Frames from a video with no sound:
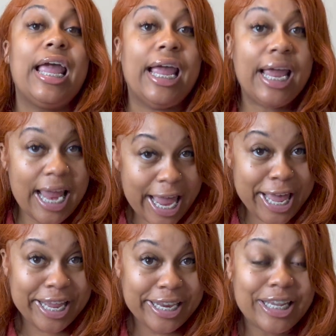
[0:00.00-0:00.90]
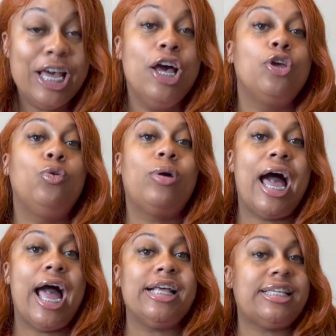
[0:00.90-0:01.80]
and you
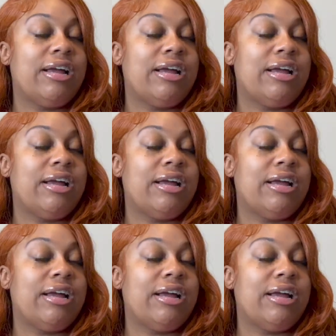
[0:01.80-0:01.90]
guys,